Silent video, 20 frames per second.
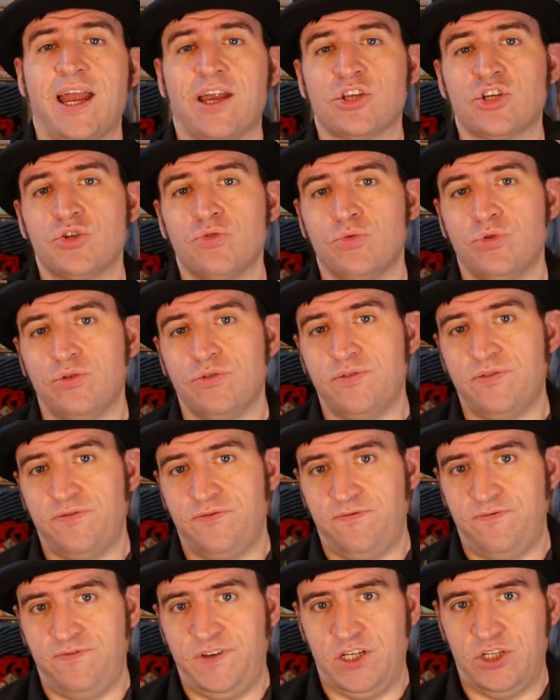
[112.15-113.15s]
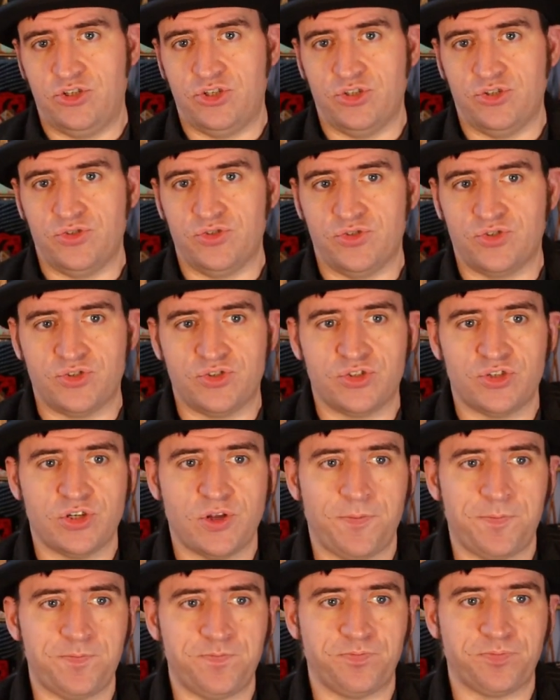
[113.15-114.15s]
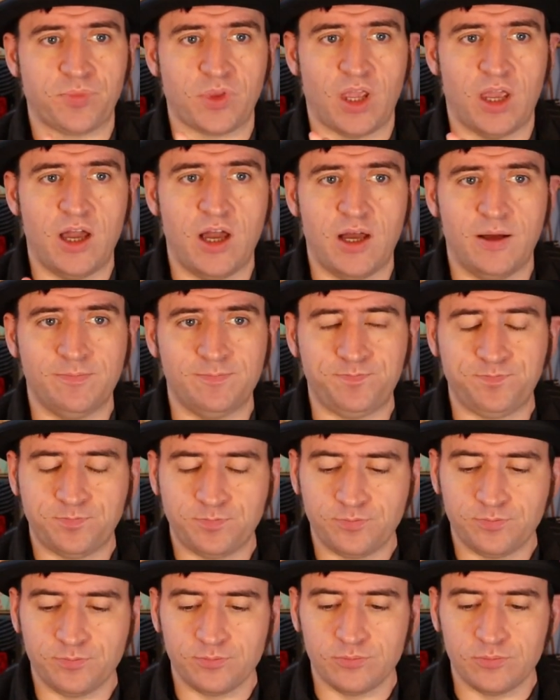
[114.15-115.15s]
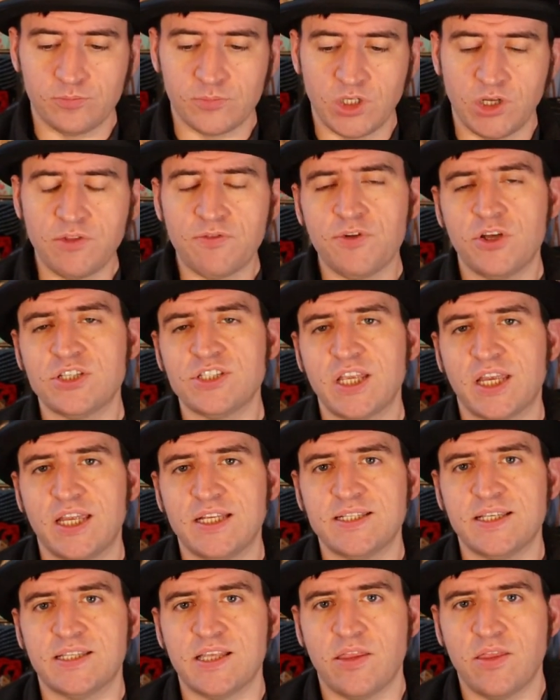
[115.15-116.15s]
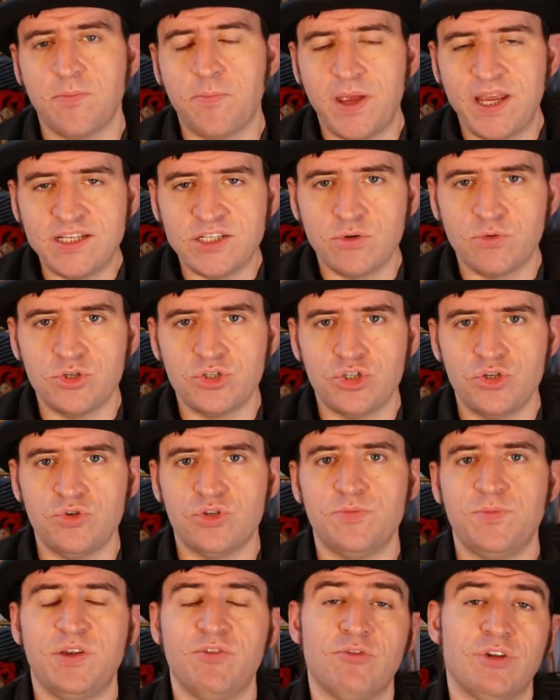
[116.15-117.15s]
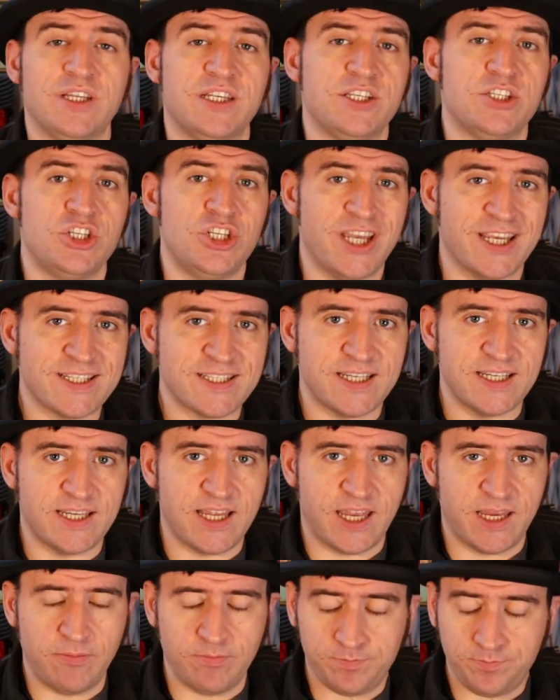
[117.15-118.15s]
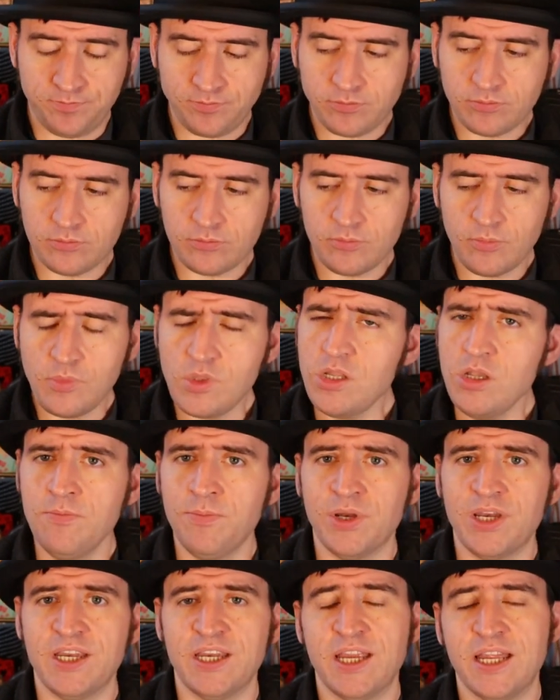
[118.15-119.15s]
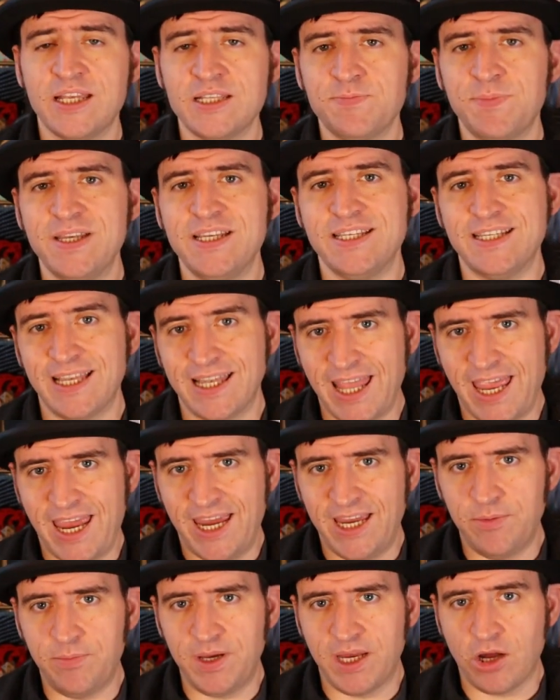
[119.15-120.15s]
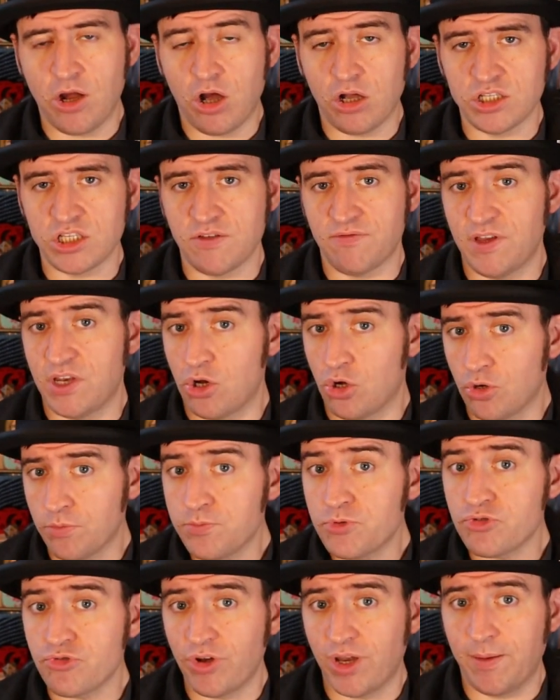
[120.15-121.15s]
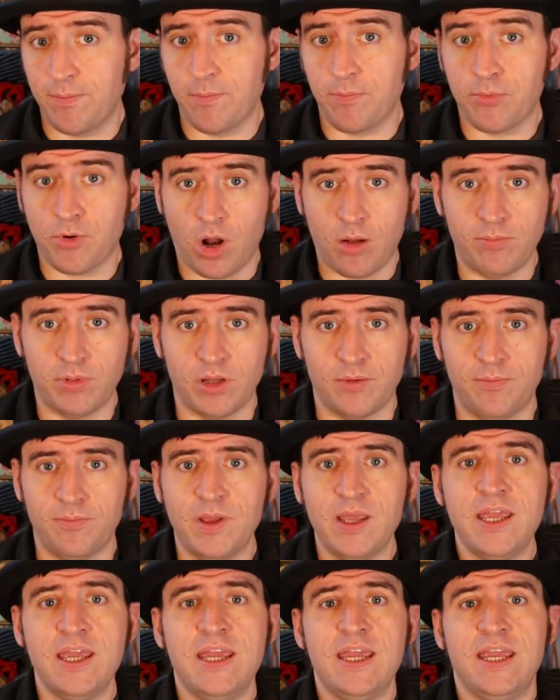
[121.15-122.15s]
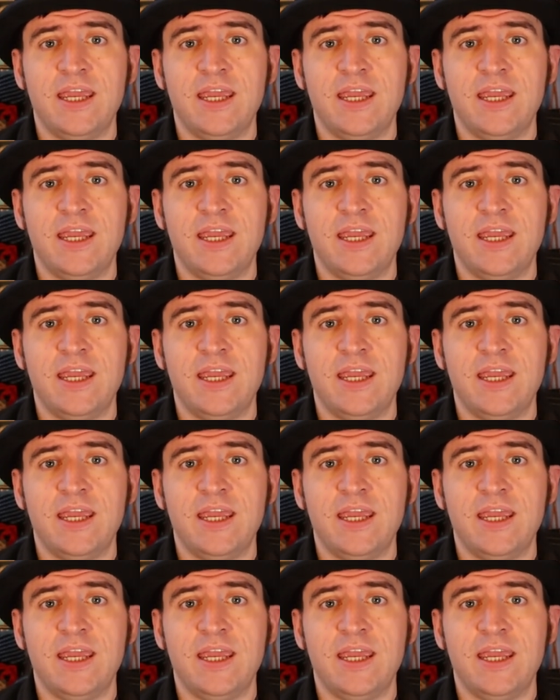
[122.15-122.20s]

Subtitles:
actual features. The first thing is that the beta was due to be released yesterday, but it has been delayed because of an upstream problem